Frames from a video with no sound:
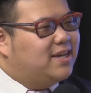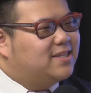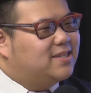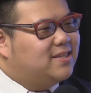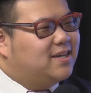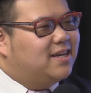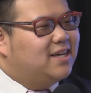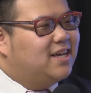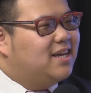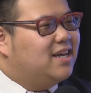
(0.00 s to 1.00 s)
It's the
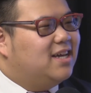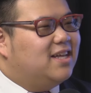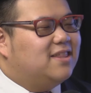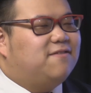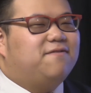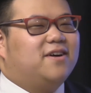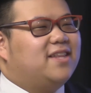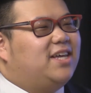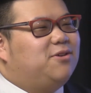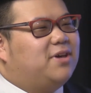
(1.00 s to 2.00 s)
fun
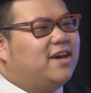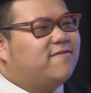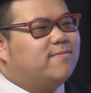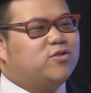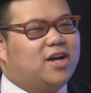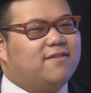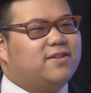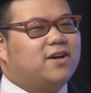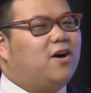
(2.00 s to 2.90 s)
that you get from traveling